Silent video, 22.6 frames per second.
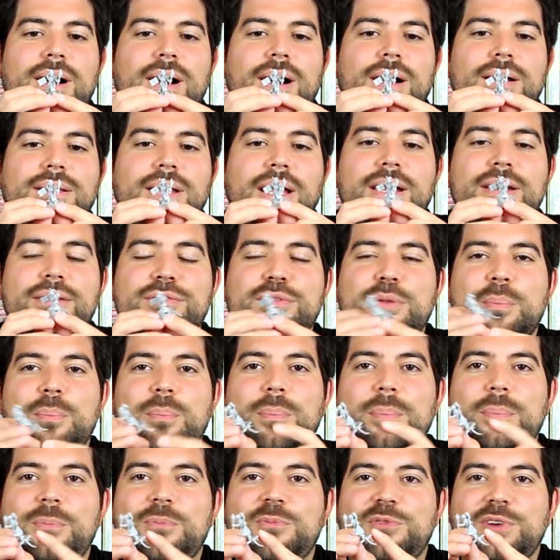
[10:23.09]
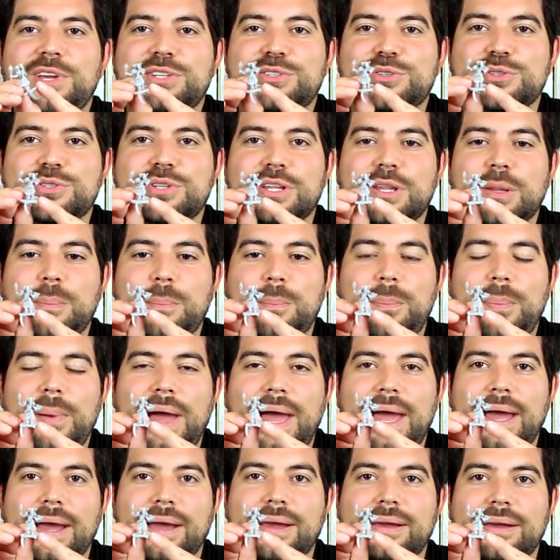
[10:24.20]
a lot of the features on the
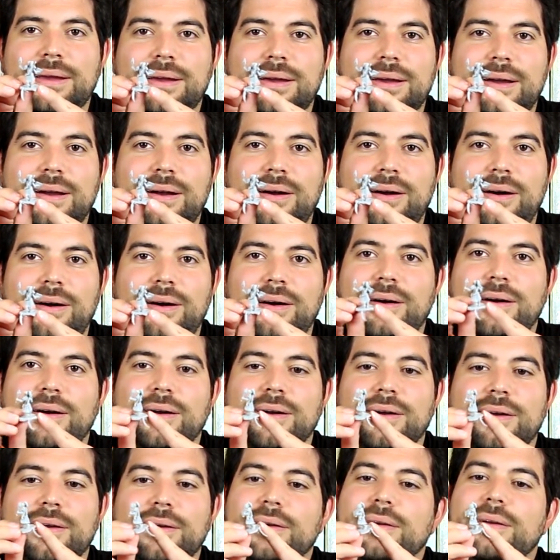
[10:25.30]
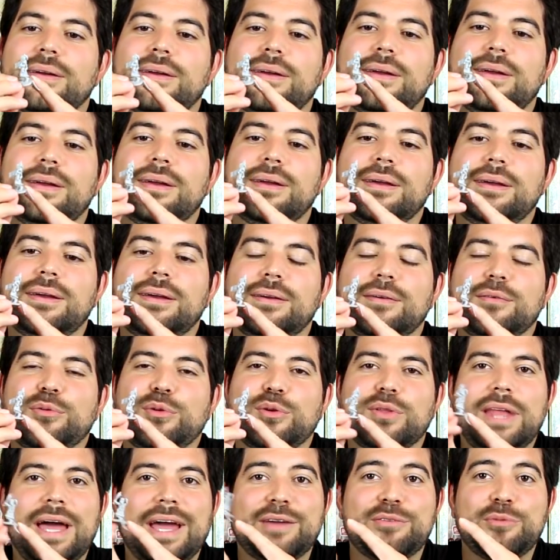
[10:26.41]
back are, for
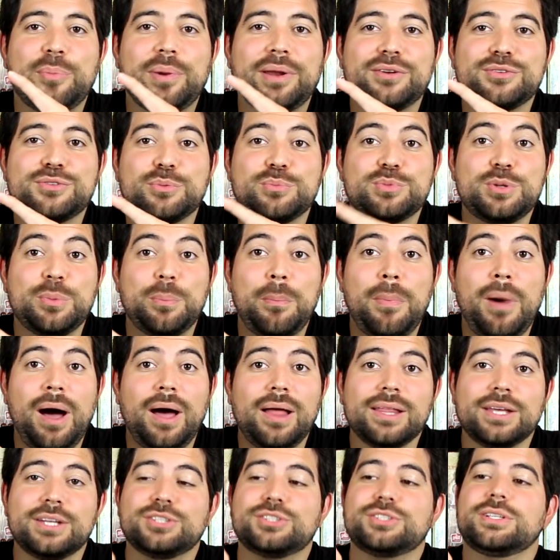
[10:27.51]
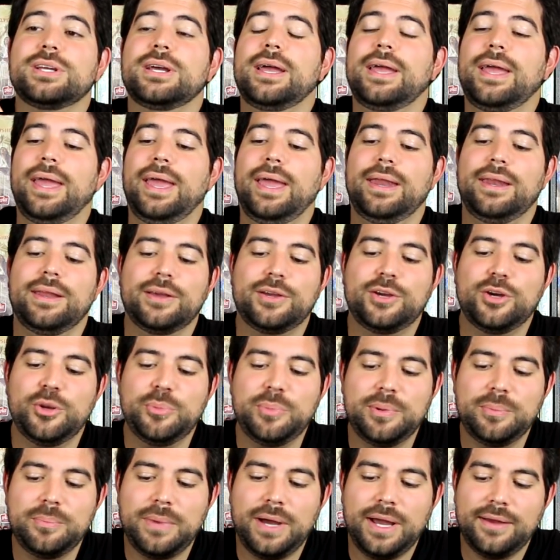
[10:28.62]
lack of a better term, demolished. And it could have
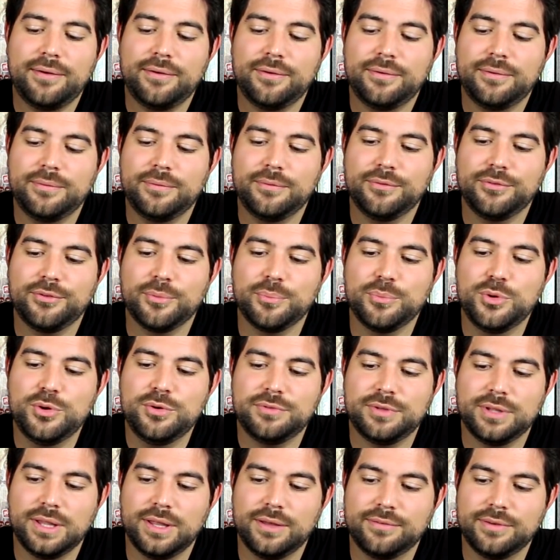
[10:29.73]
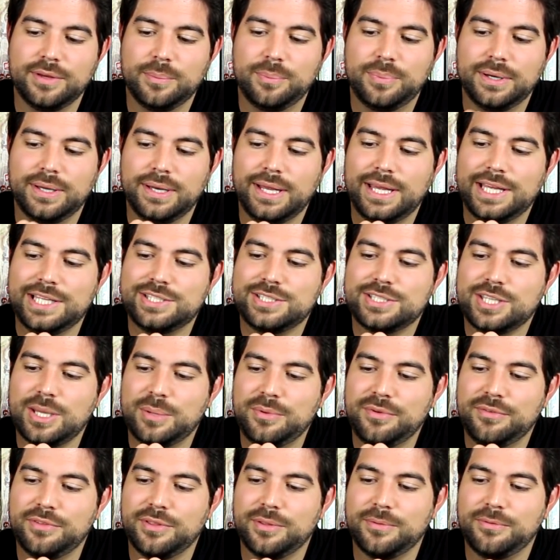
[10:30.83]
been my removal of it, but it, some
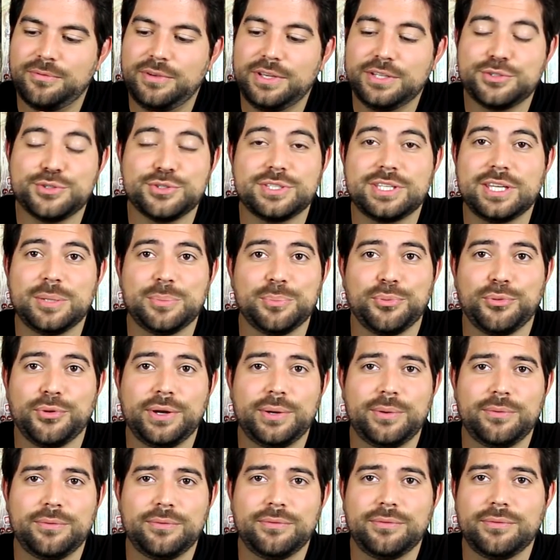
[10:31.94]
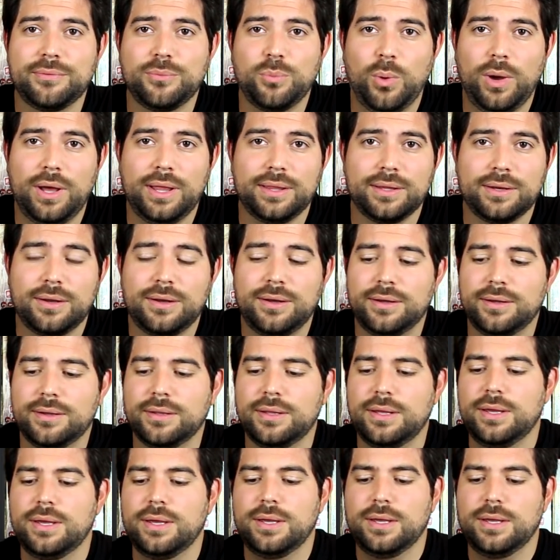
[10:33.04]
of the features didn't print well at all.